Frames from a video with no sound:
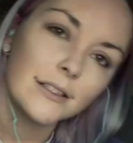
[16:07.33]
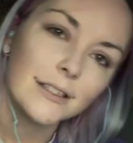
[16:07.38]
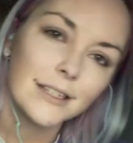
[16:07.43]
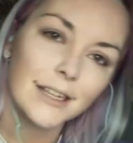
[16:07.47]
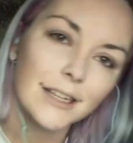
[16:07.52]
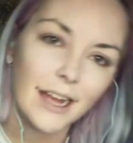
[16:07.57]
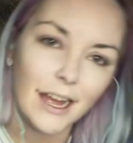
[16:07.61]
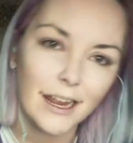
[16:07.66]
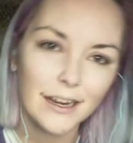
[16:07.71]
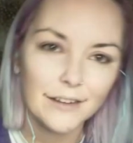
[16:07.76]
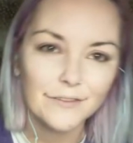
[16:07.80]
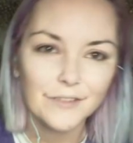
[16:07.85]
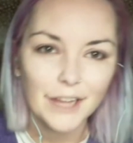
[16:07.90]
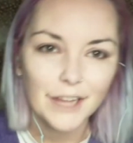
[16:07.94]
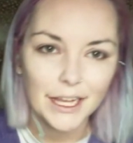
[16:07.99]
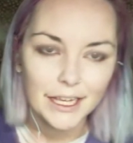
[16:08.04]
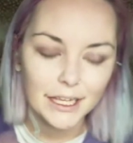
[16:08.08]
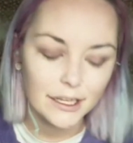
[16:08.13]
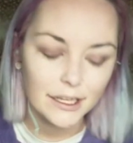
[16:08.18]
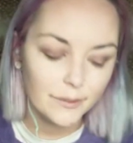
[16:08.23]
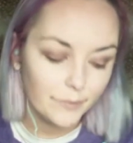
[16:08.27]
to kind of
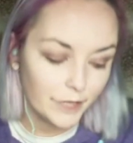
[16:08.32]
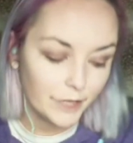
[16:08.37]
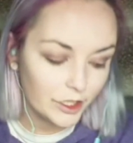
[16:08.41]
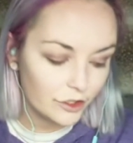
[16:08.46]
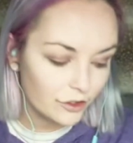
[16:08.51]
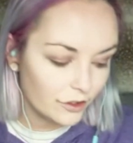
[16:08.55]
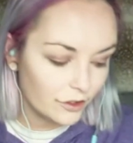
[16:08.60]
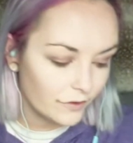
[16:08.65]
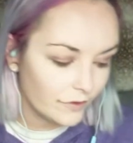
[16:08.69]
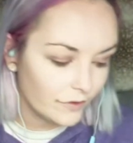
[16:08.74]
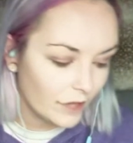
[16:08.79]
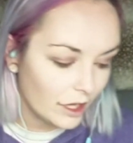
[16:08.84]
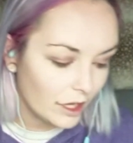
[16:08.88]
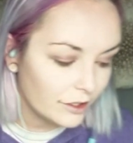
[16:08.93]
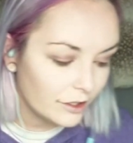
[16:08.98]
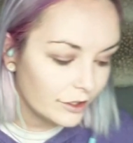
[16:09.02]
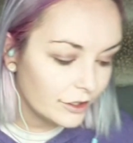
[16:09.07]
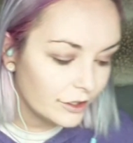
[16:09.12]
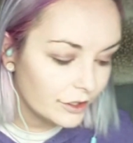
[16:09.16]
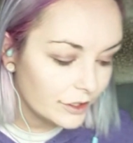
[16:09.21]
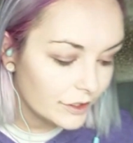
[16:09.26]
like get a mixture of
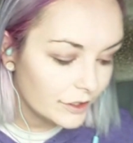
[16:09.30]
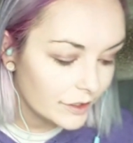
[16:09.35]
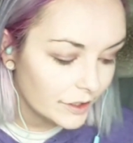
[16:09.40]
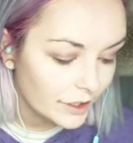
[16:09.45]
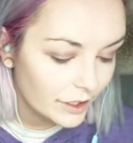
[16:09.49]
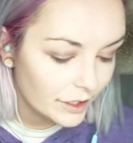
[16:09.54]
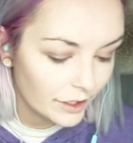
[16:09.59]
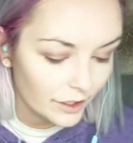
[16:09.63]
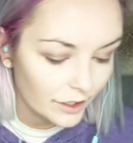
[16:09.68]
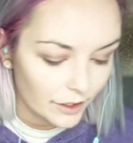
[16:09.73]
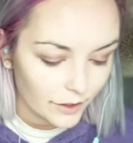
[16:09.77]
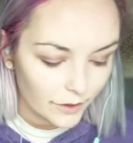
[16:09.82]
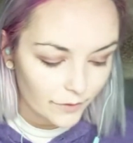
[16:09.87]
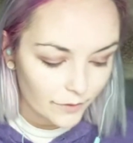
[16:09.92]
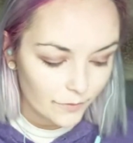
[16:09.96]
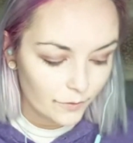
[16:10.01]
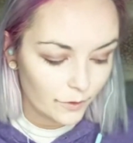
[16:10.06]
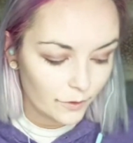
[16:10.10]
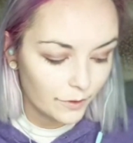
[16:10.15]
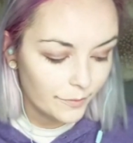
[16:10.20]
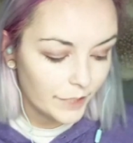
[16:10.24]
colors
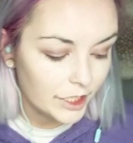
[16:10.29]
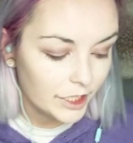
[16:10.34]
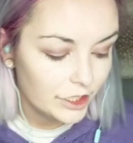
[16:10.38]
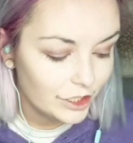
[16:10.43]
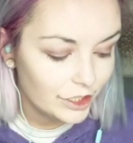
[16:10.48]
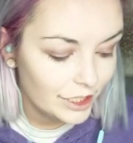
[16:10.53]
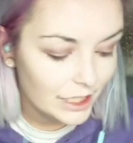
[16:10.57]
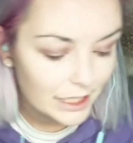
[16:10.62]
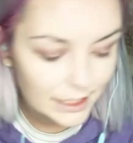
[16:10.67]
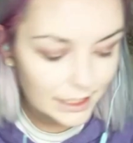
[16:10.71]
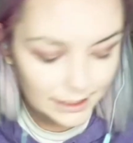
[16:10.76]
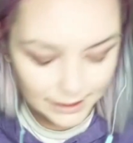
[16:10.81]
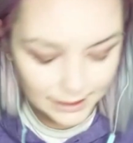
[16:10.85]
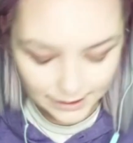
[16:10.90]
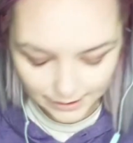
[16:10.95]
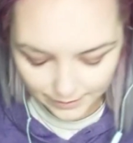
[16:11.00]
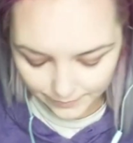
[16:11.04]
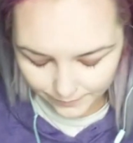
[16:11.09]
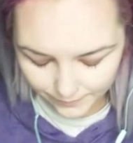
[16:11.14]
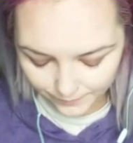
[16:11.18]
for my cheeks.